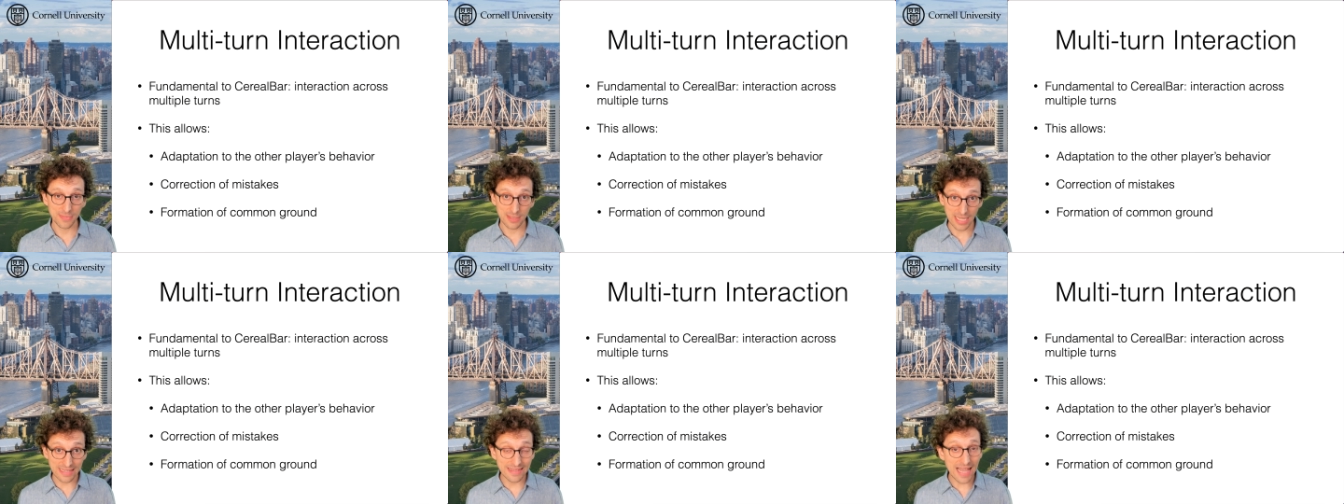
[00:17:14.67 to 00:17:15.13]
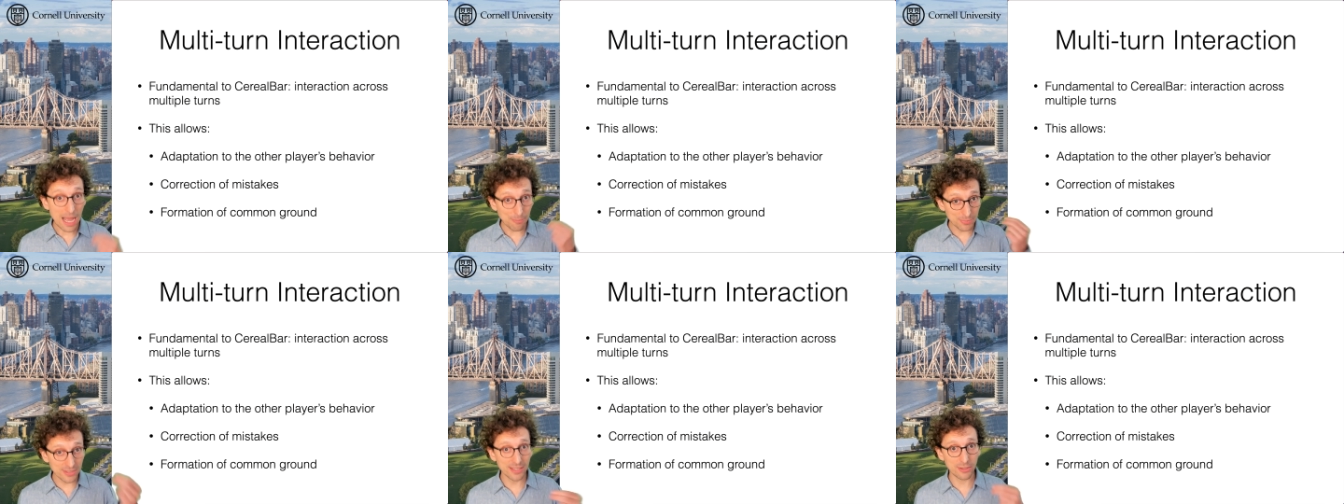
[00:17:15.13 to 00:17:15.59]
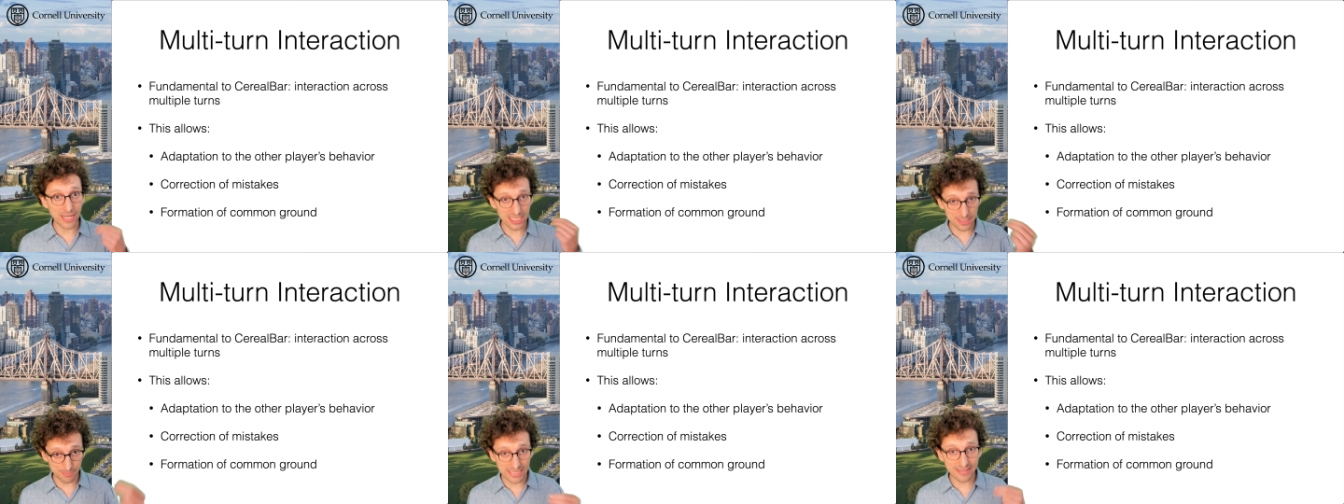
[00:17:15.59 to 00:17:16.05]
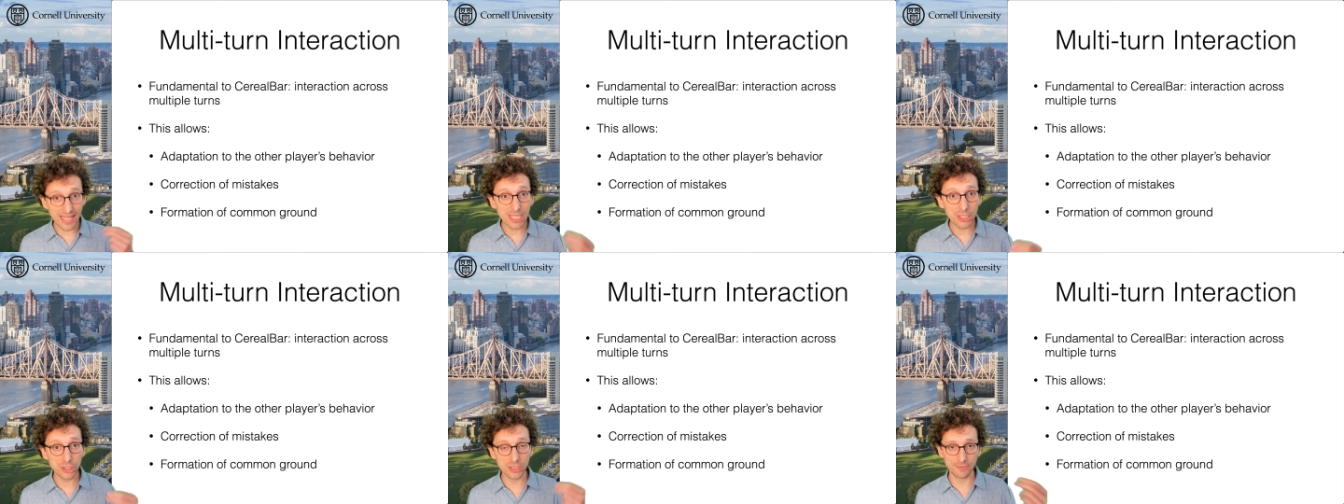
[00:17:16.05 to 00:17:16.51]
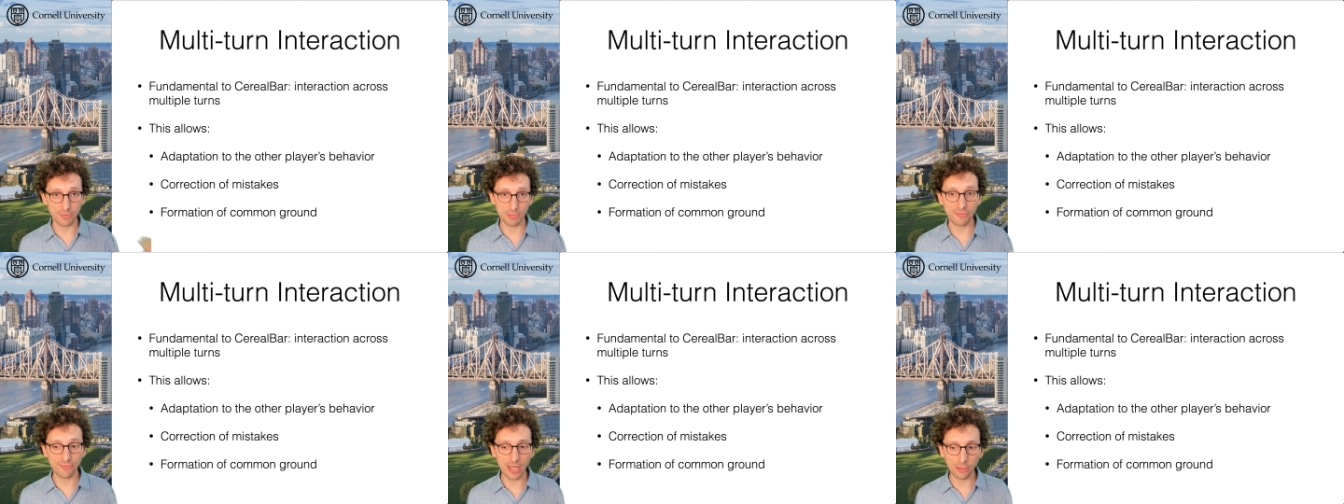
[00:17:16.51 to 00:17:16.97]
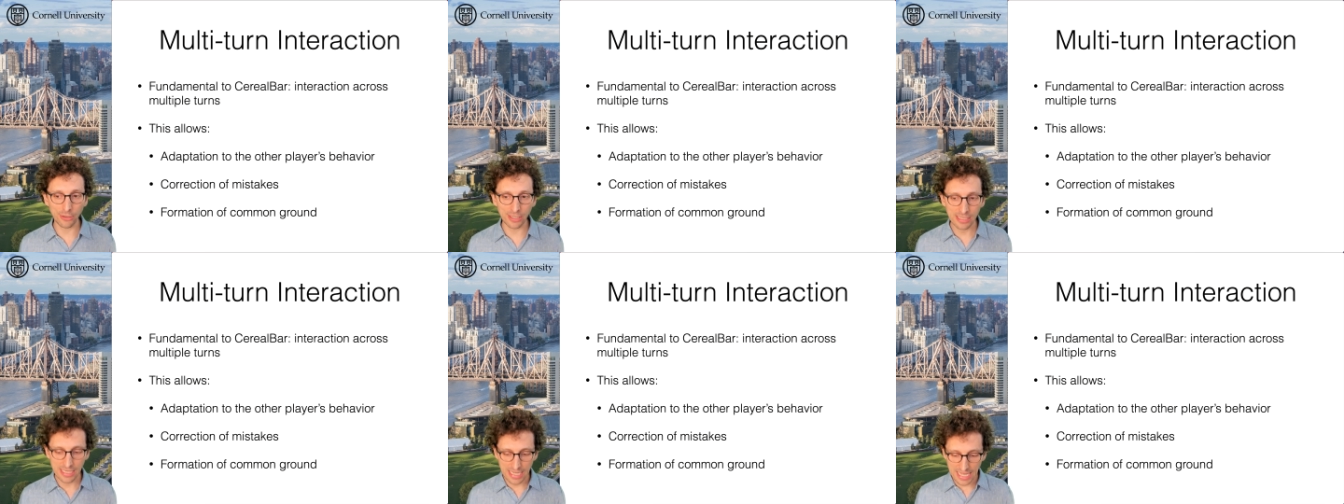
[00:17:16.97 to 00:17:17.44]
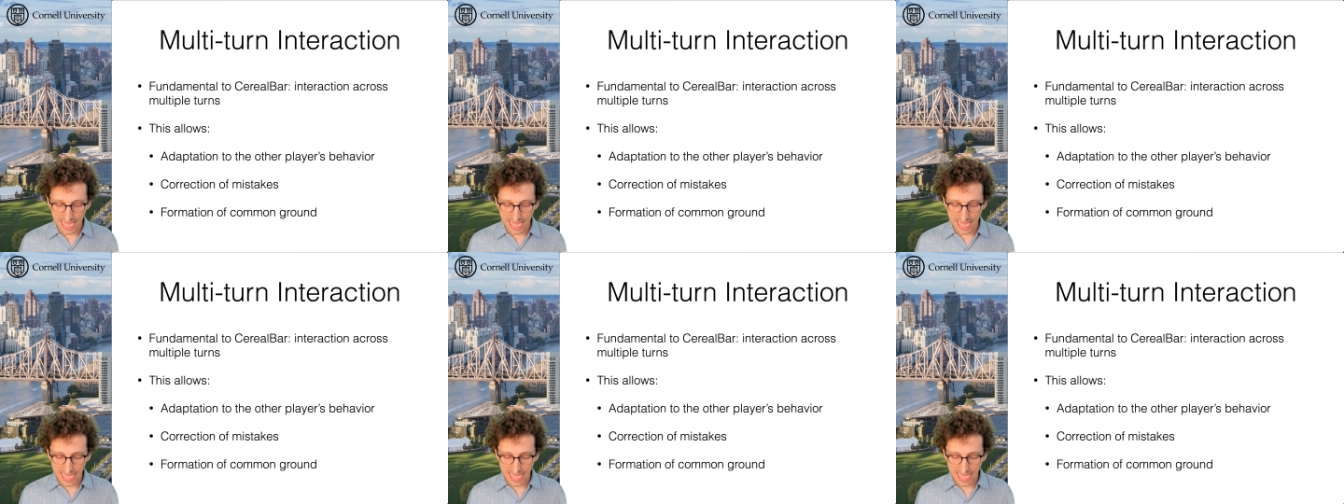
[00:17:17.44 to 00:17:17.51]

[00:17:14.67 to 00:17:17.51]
adapt their expectations from the follower,